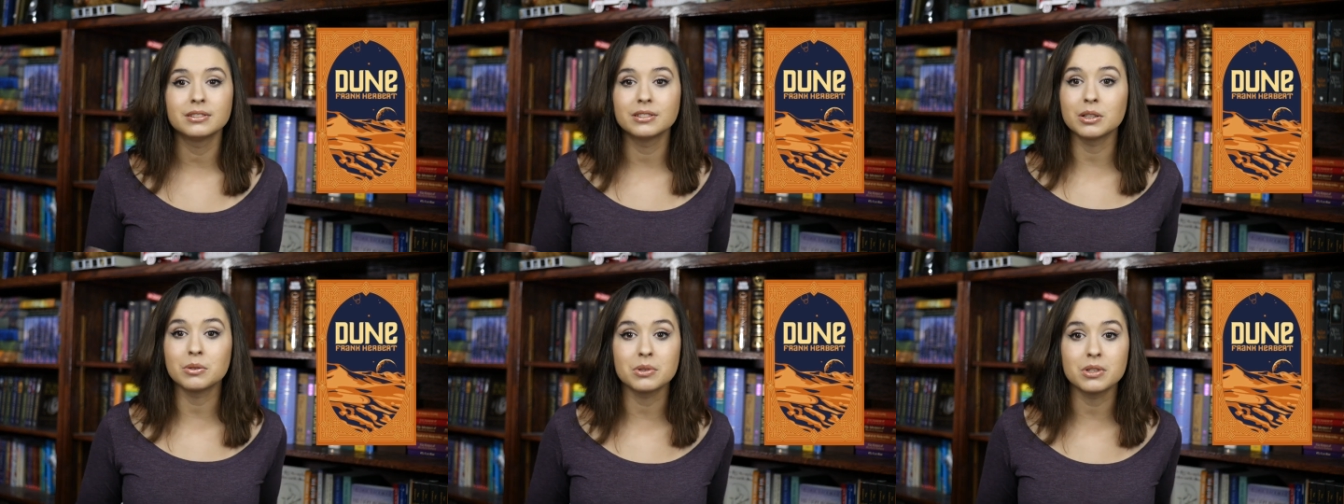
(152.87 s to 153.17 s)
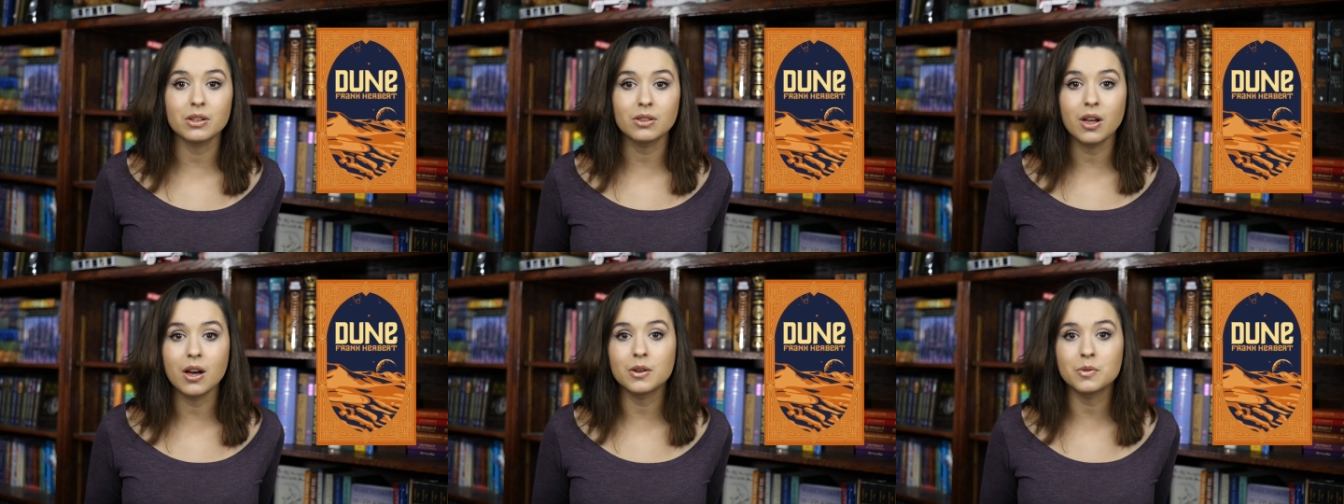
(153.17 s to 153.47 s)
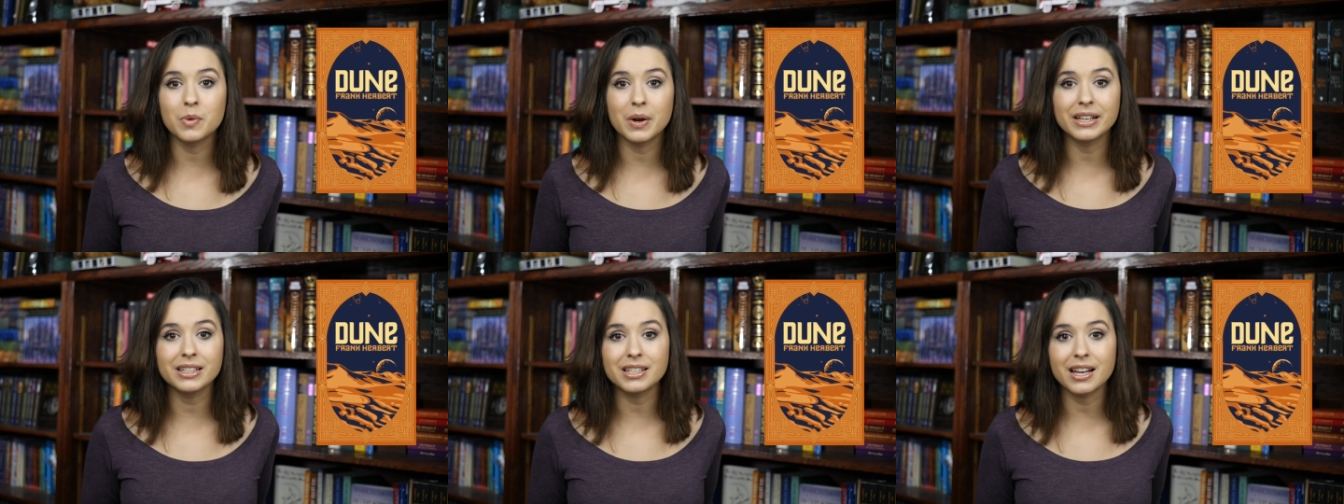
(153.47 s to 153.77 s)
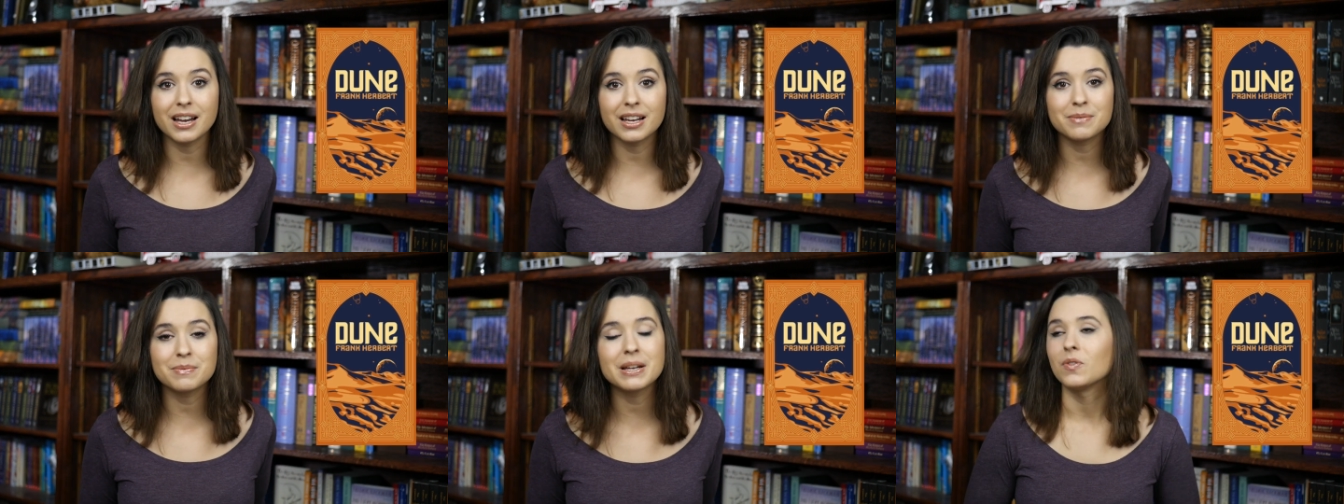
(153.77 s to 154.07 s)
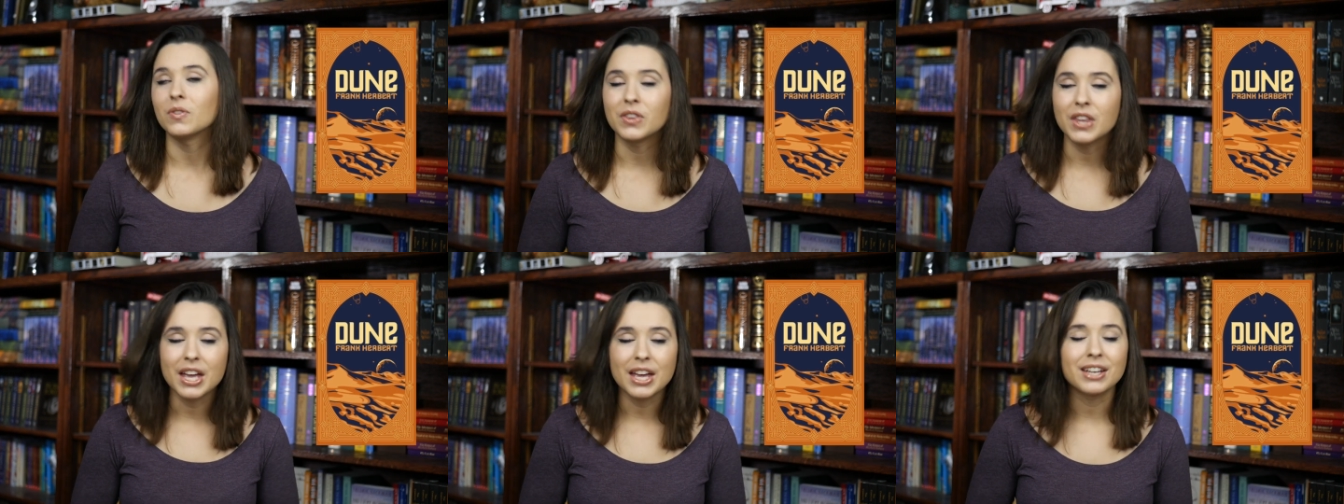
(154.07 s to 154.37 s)
there was a long wait time,
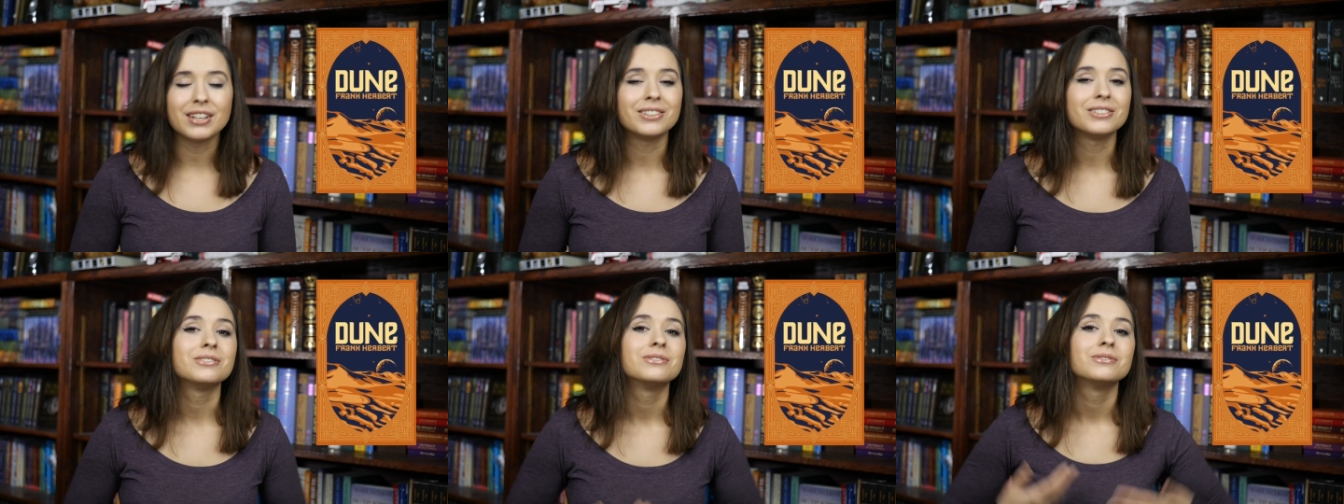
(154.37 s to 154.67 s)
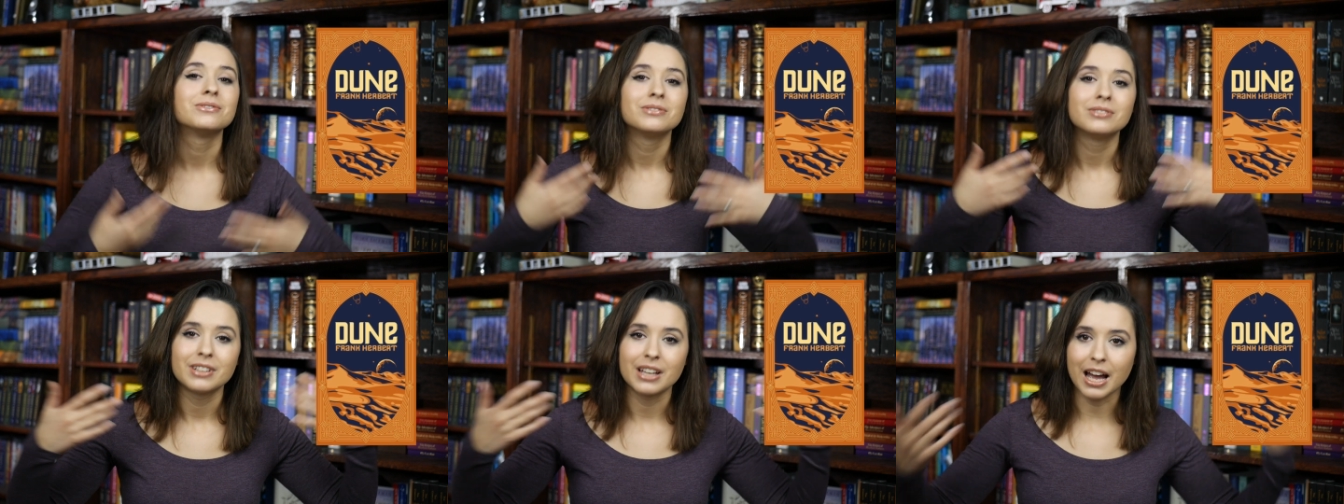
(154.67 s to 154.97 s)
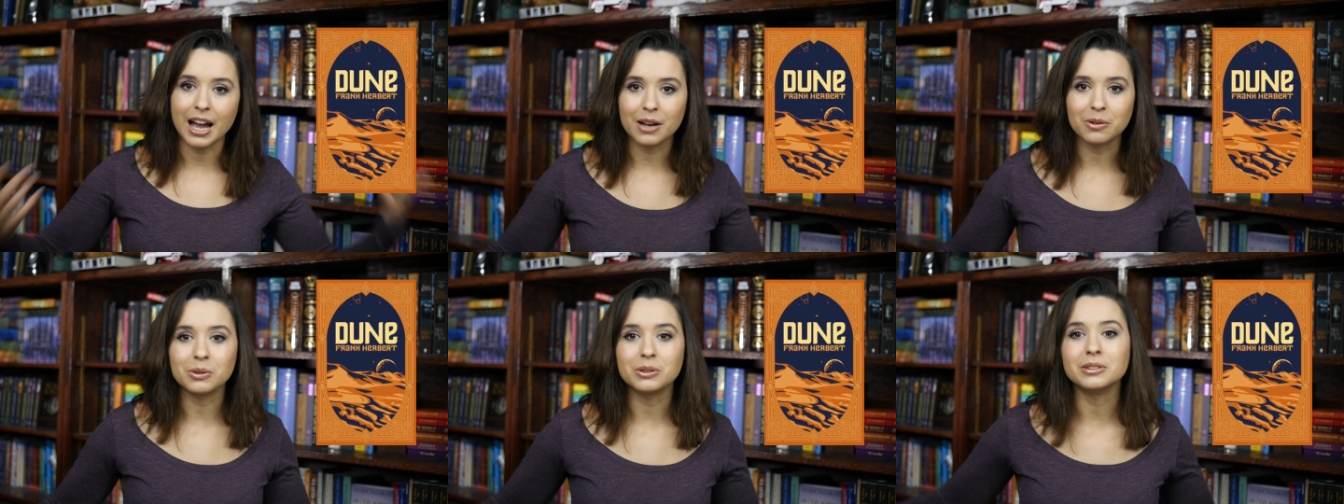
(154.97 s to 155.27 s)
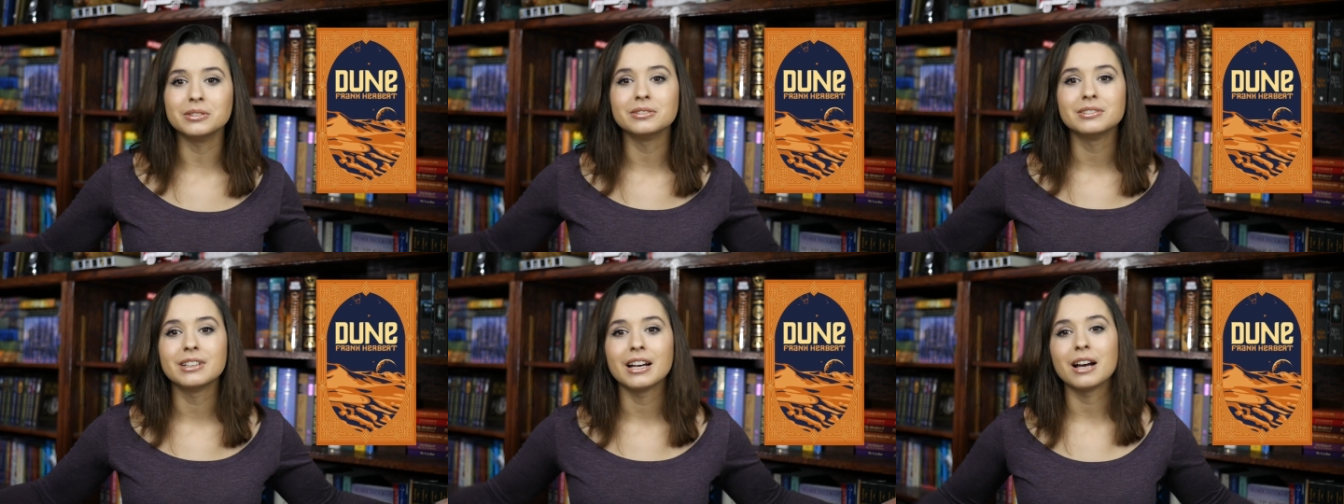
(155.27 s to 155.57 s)
then I will